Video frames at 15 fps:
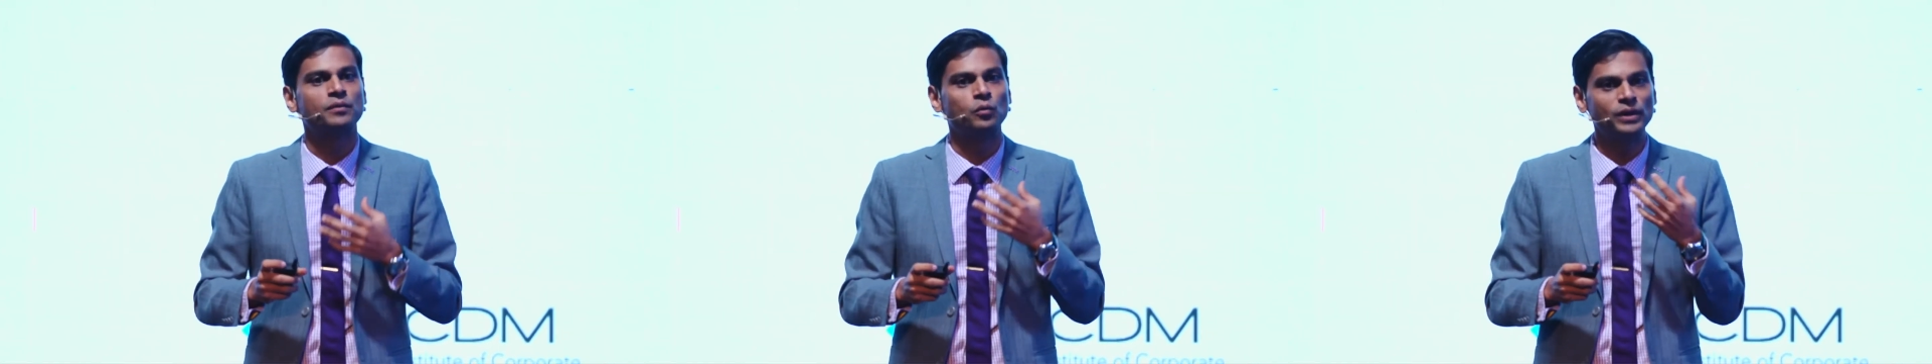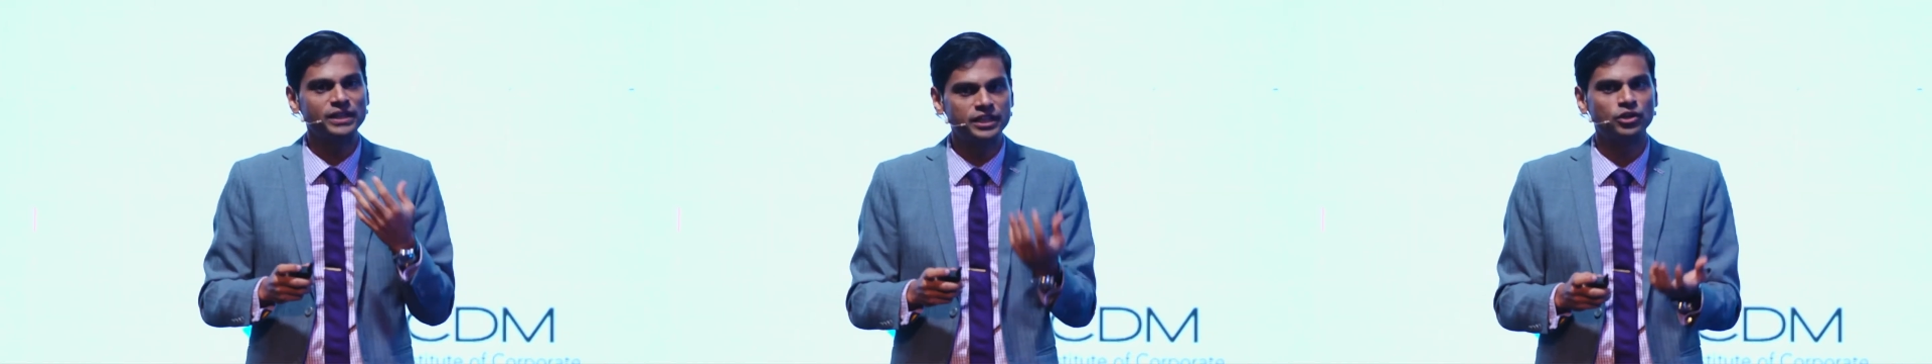
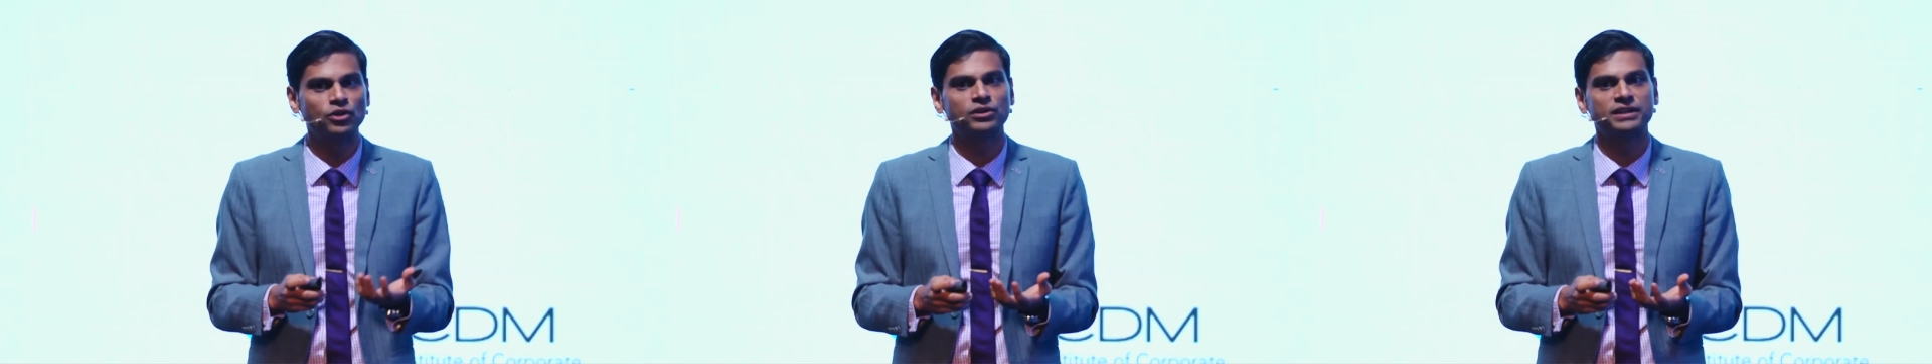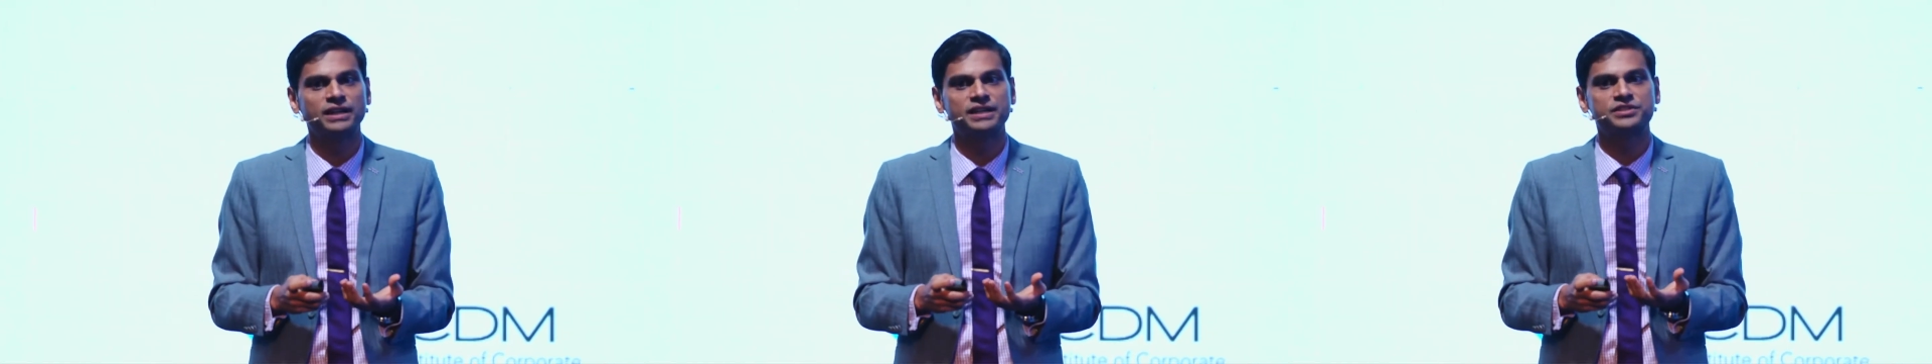with the
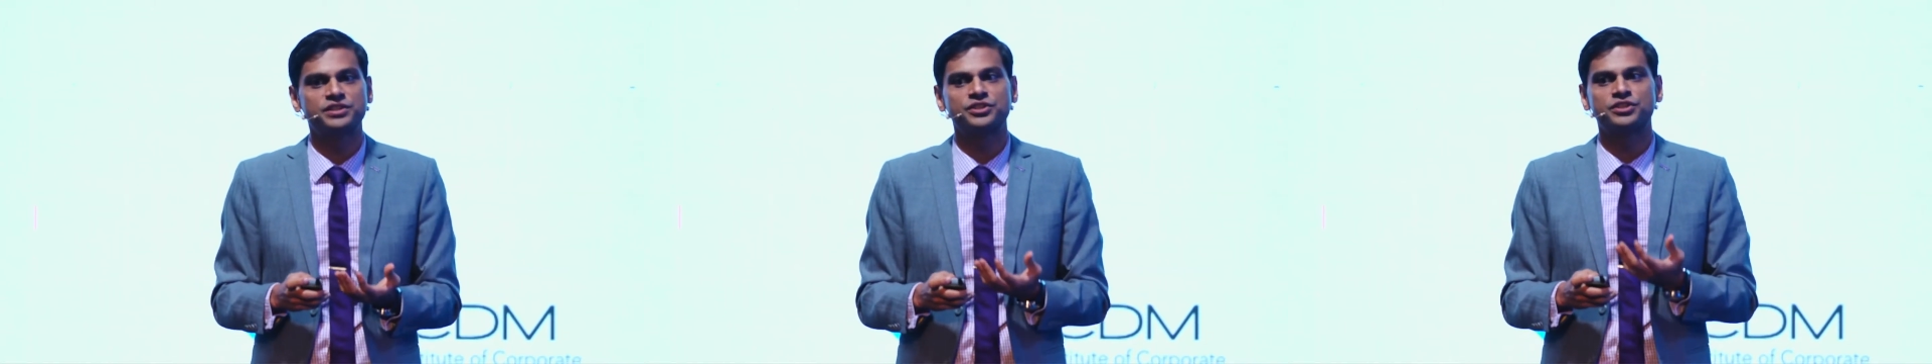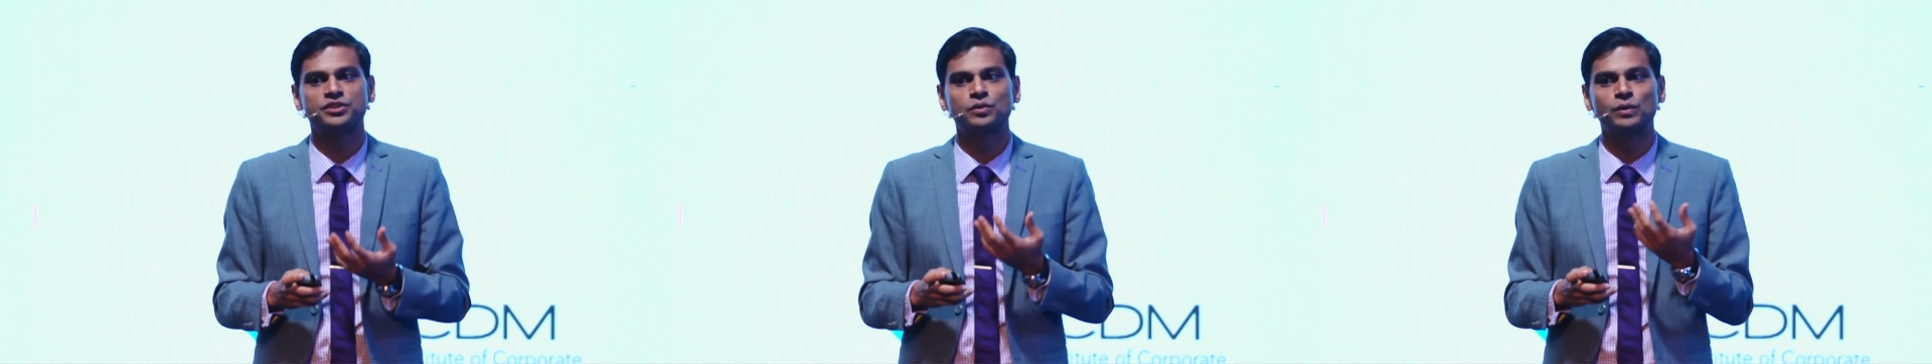
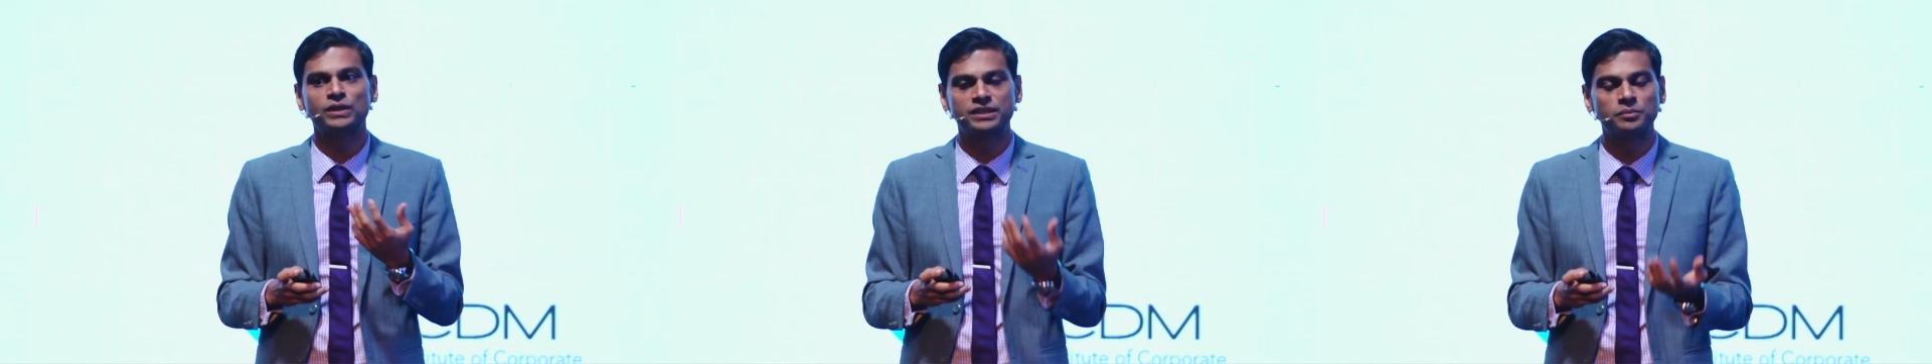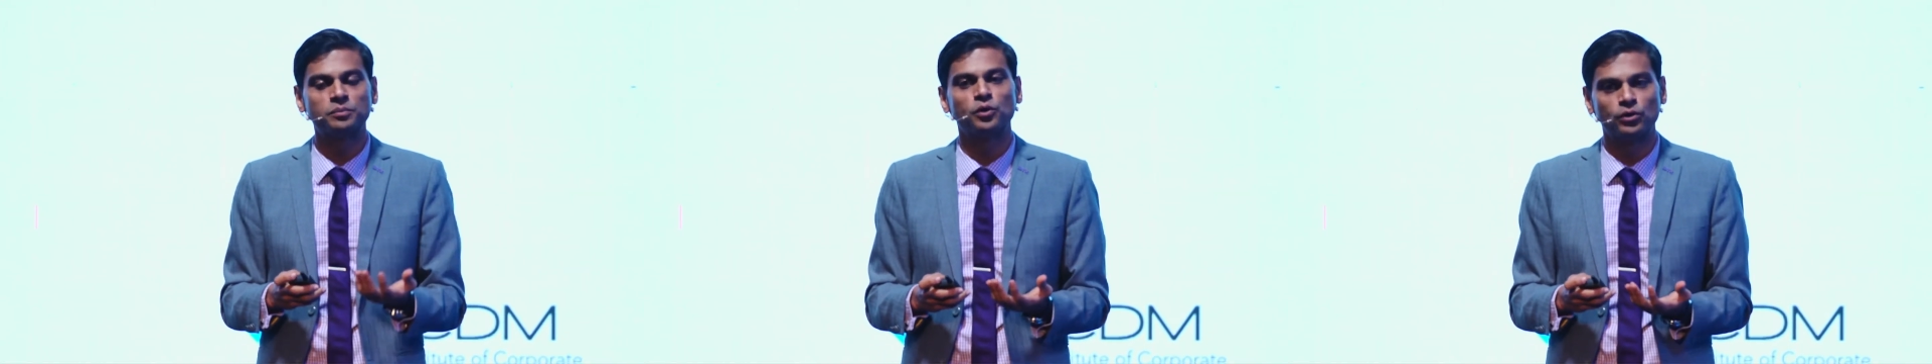organization,
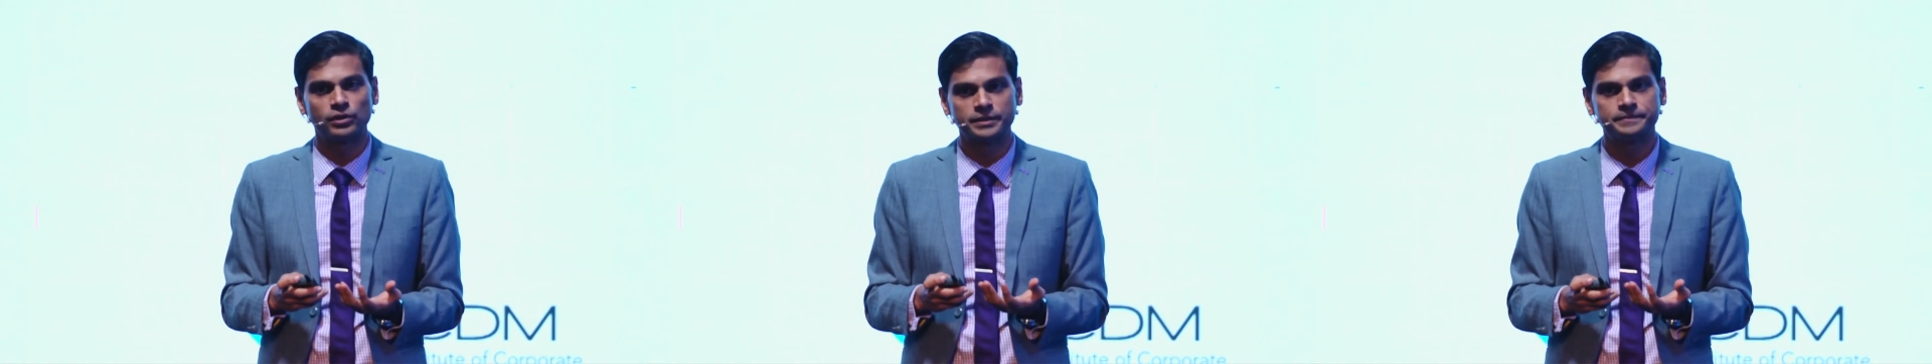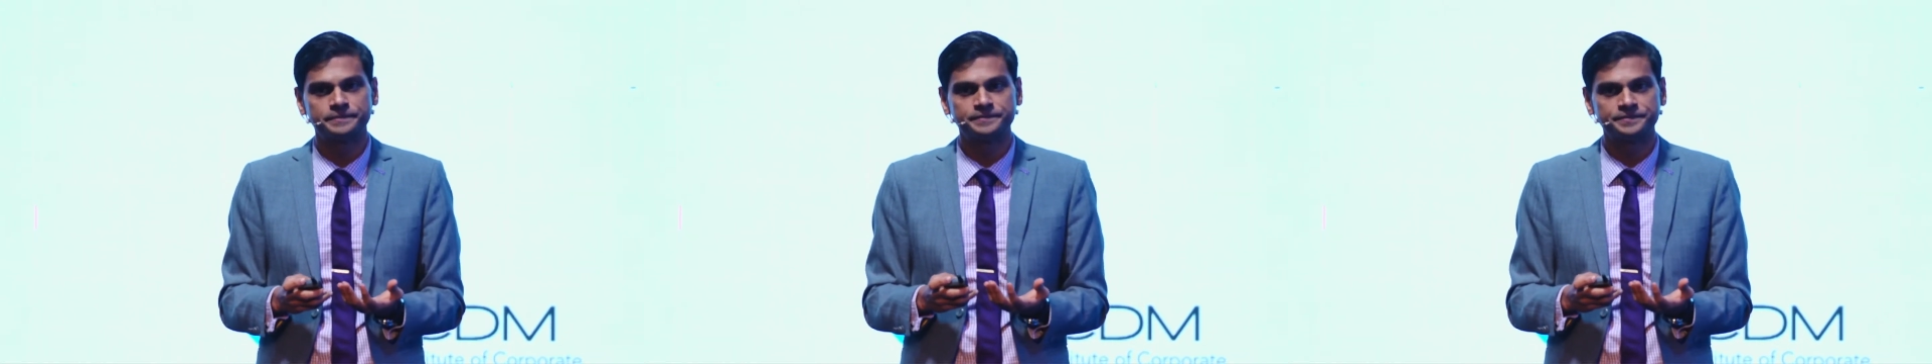with the board.